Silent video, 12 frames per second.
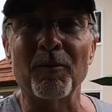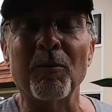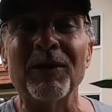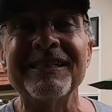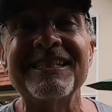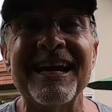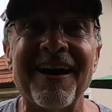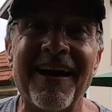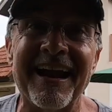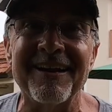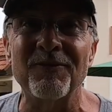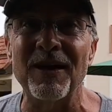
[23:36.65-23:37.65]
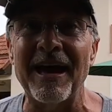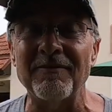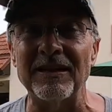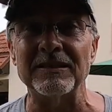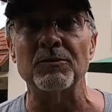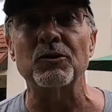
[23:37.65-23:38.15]
Please share, and if you have
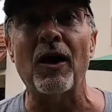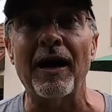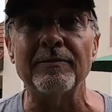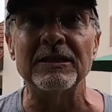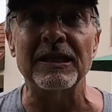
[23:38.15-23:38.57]
not subscribed,